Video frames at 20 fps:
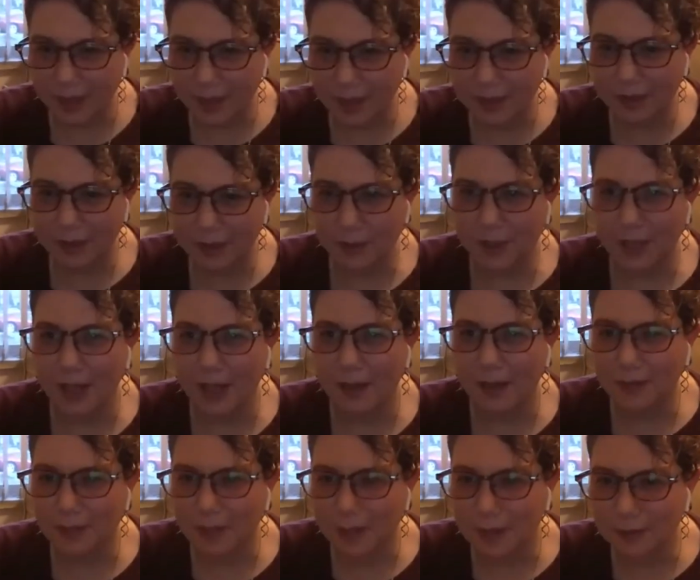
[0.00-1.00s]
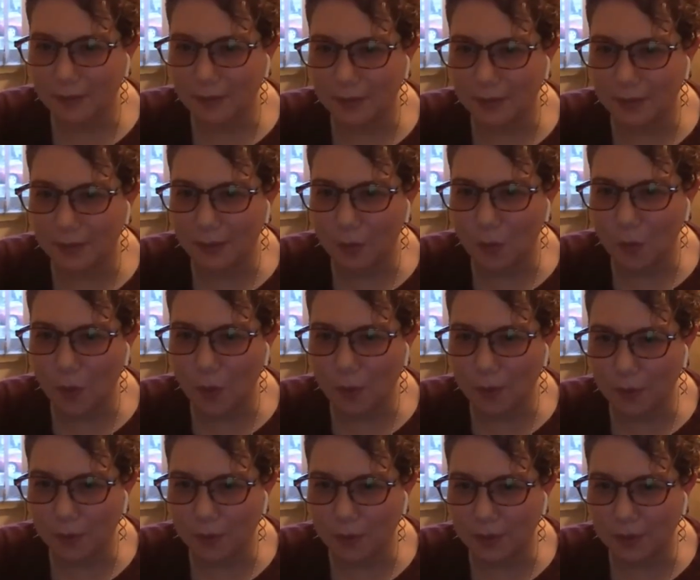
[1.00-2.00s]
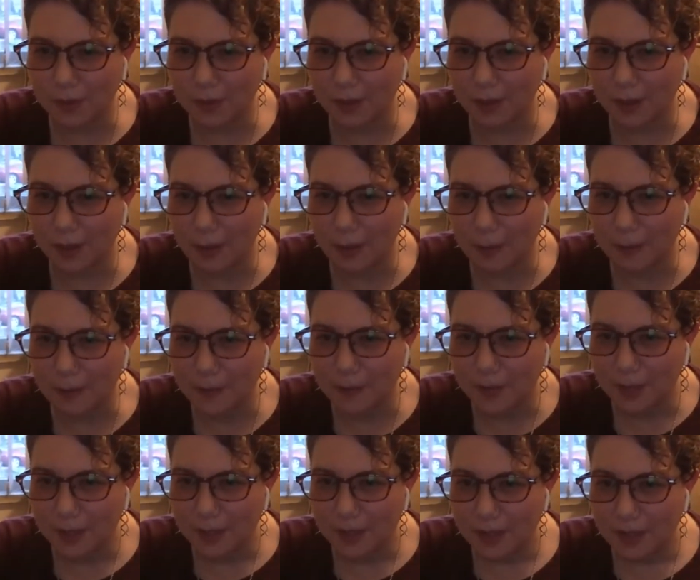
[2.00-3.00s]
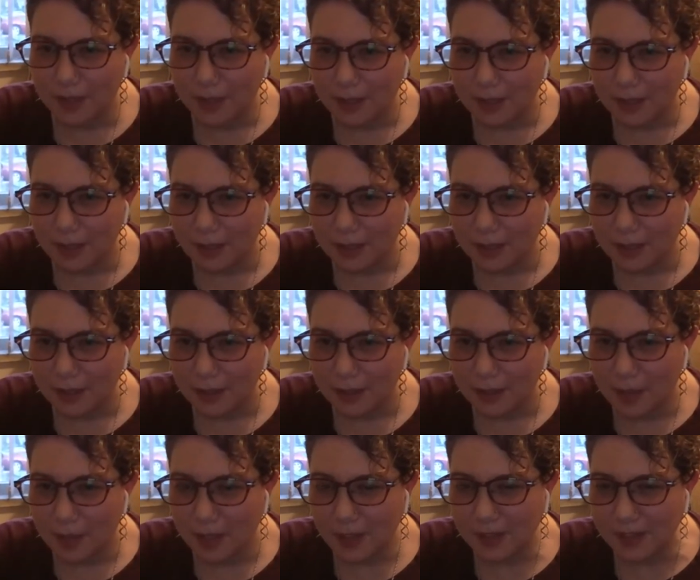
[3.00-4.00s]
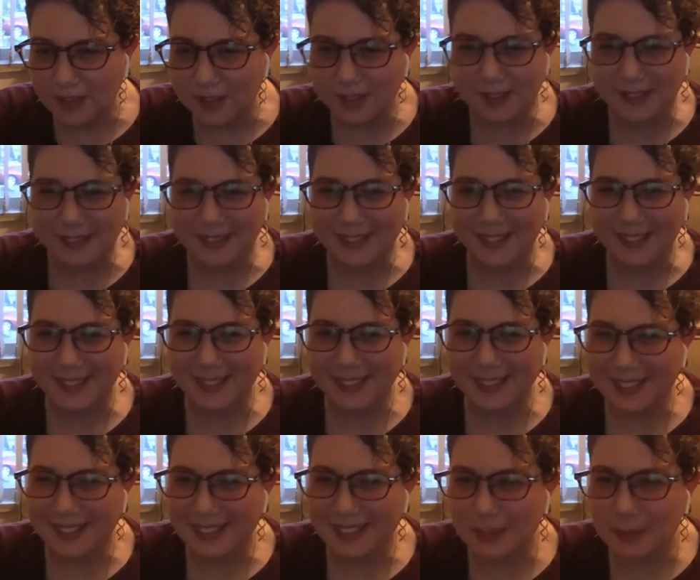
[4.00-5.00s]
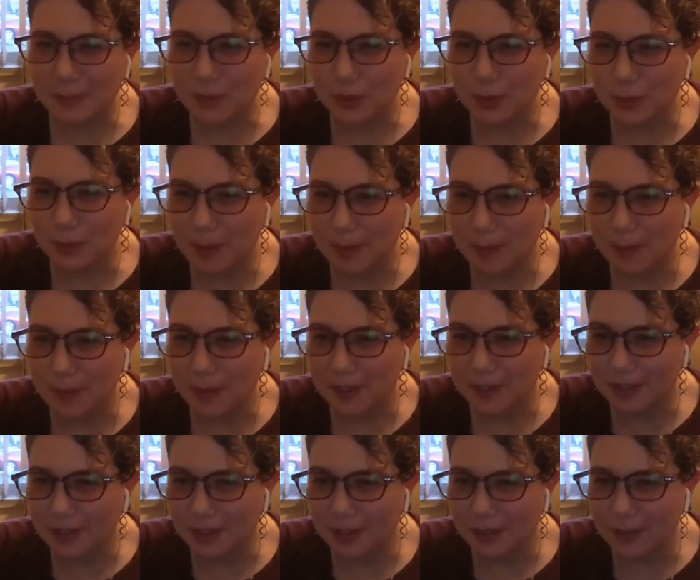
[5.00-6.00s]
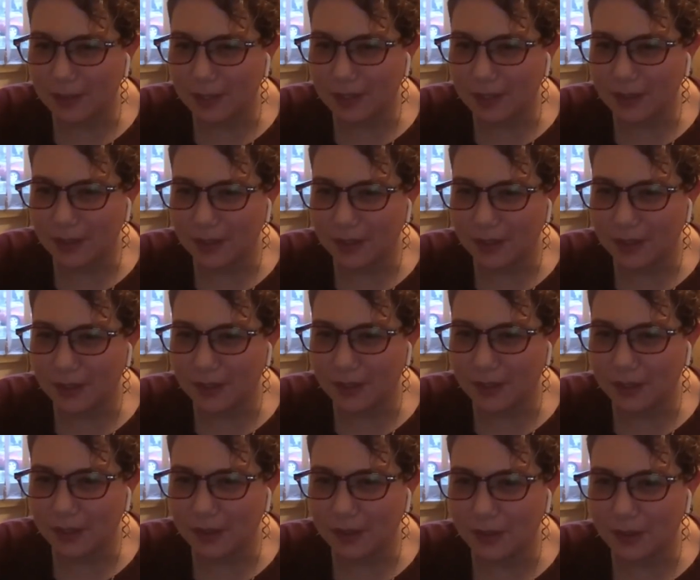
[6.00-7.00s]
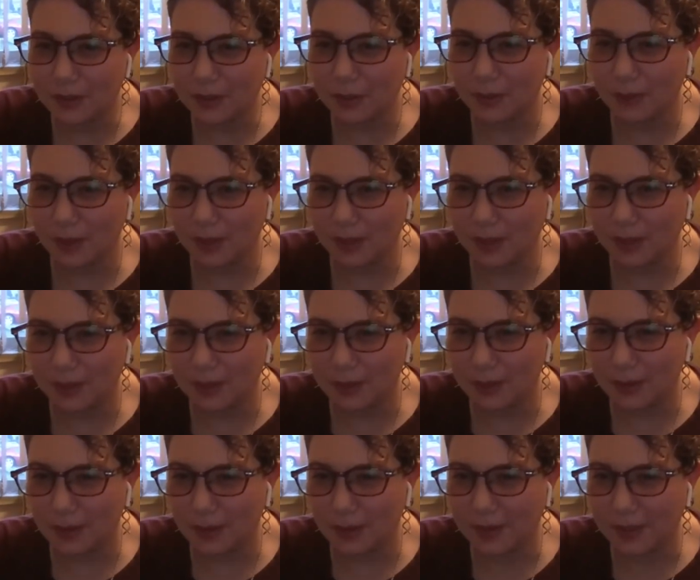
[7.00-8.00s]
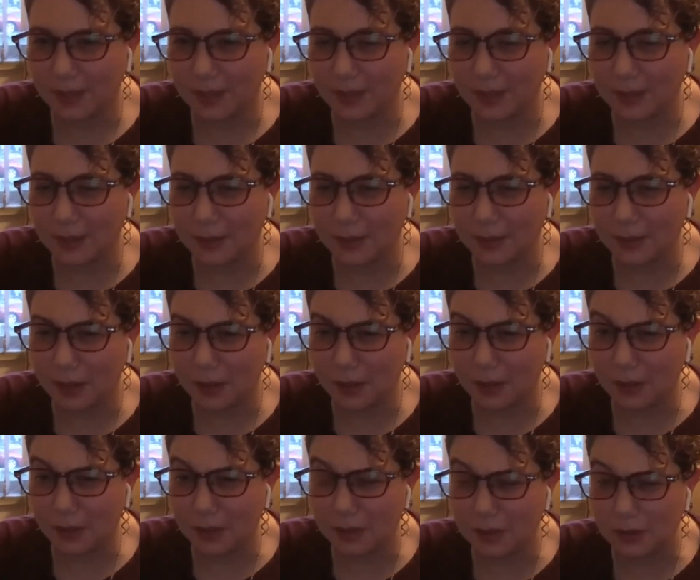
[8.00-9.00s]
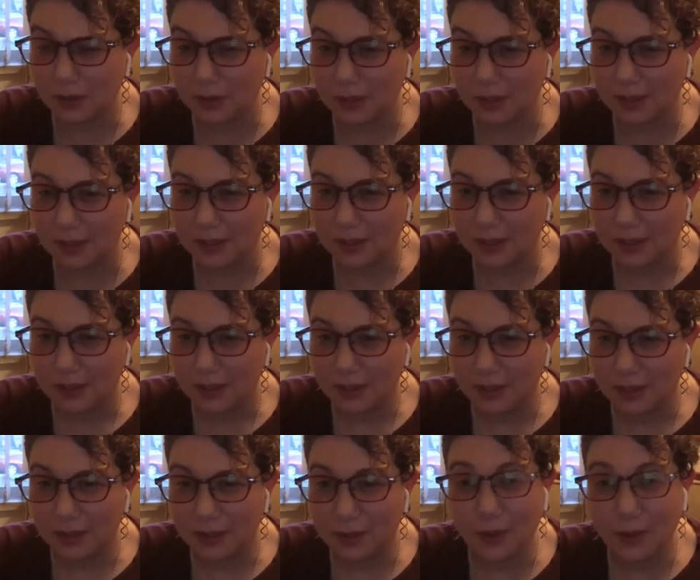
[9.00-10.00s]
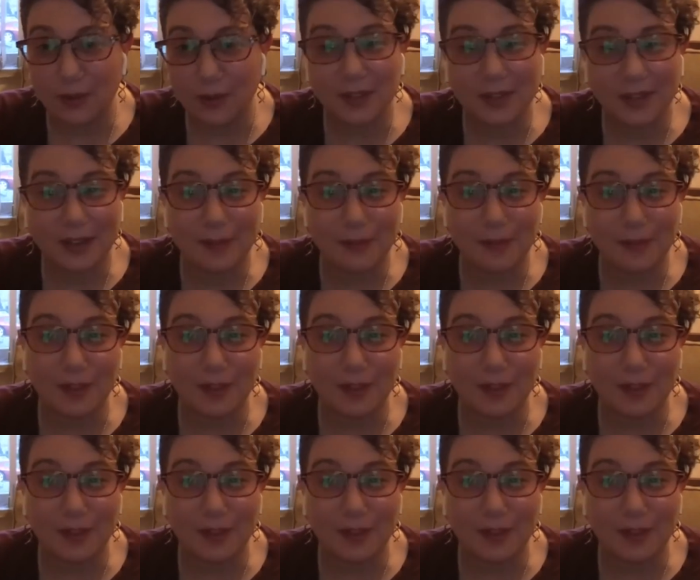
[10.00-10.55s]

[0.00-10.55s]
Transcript: I think we have time for one more. The Belen Sensei, I seem to remember a dairy restaurant years ago in Toronto at the end of Yonge Street. Do you know the name and